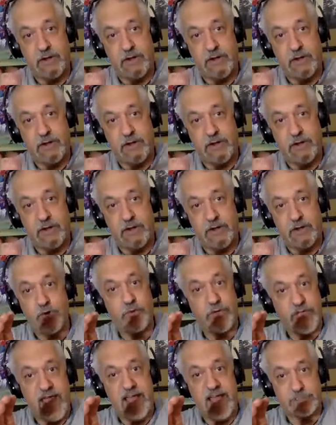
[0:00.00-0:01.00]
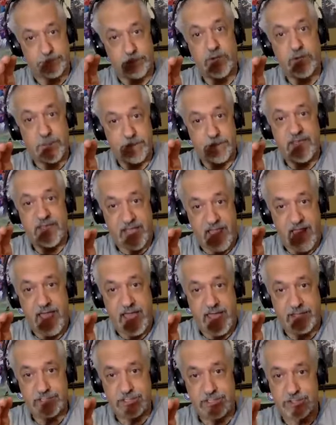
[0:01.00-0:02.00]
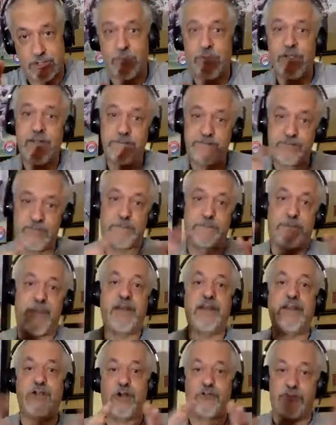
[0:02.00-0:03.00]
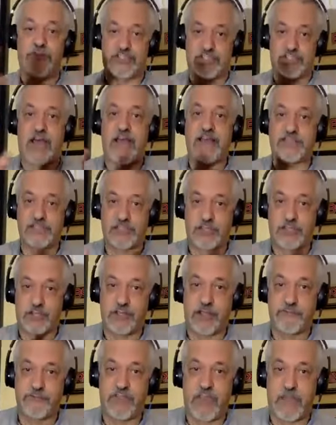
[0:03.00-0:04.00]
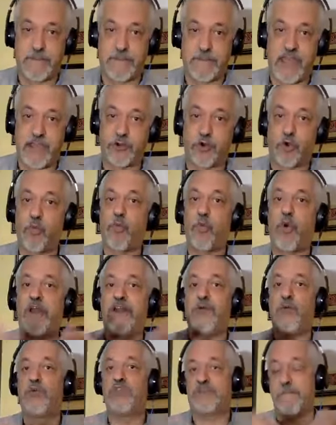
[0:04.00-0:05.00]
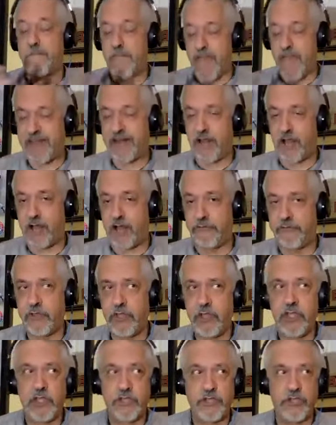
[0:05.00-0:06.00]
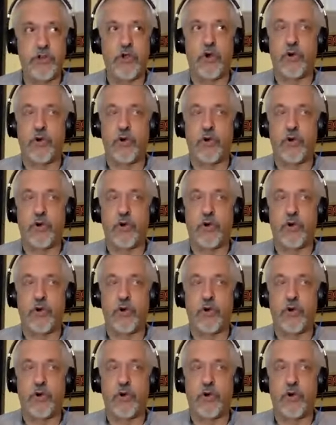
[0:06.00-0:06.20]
And Fury has pretty big hands, so depending on the size of the glove they made or what it was made of,